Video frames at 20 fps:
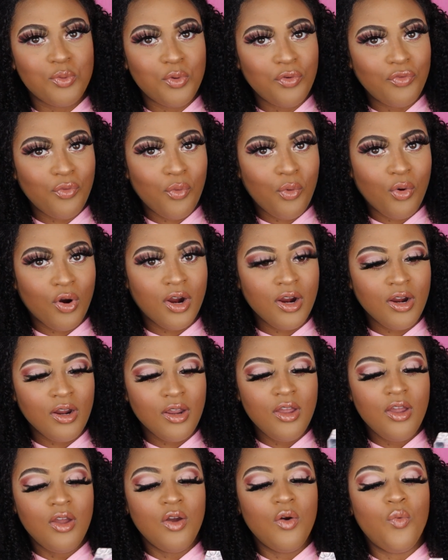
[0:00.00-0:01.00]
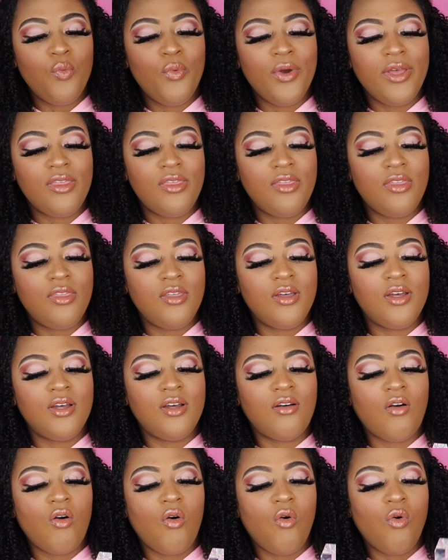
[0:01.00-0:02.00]
before with
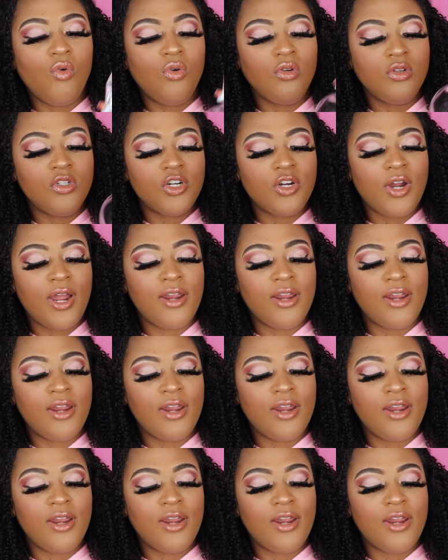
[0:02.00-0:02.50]
the holder.